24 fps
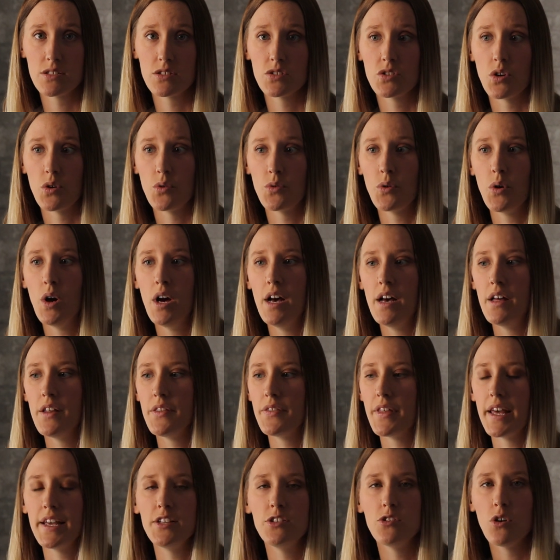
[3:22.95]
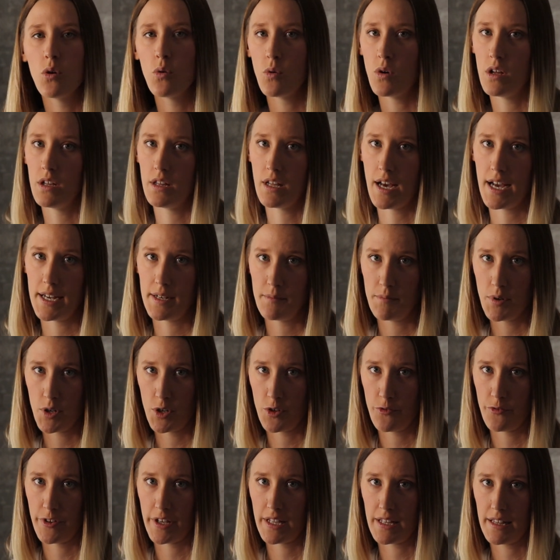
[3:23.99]
So they don't align
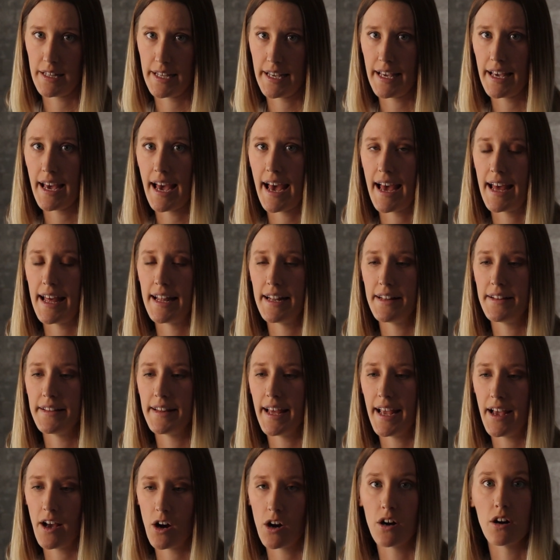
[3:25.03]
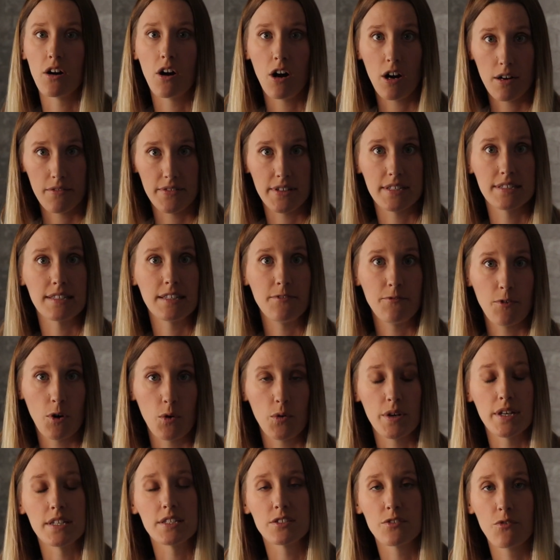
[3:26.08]
perfectly, and they are obviously
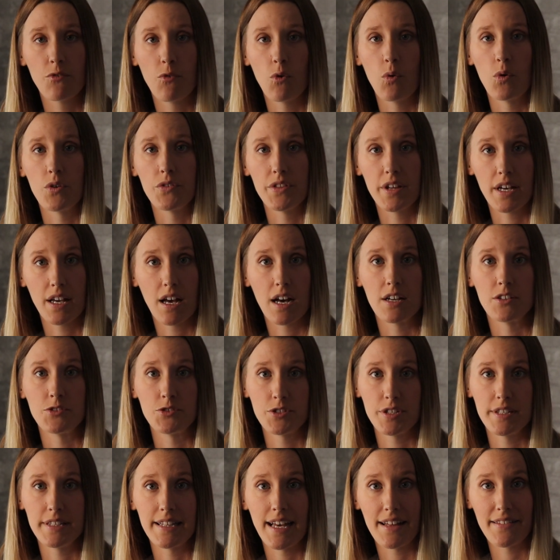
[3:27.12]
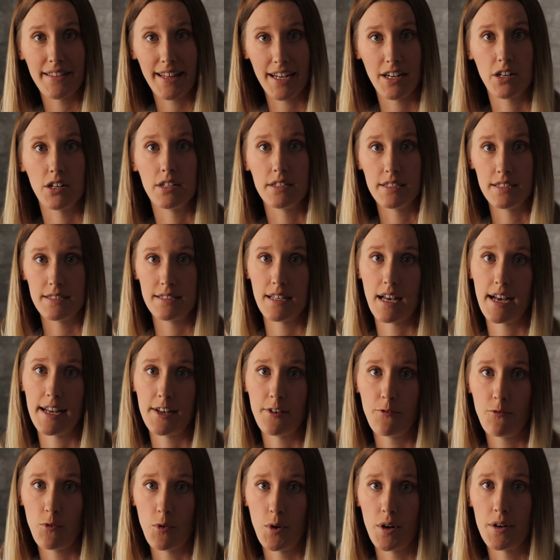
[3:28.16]
focused for the country that they are
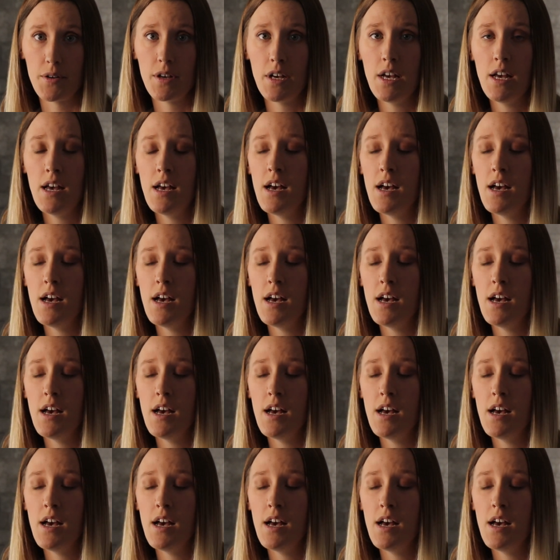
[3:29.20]
designed for.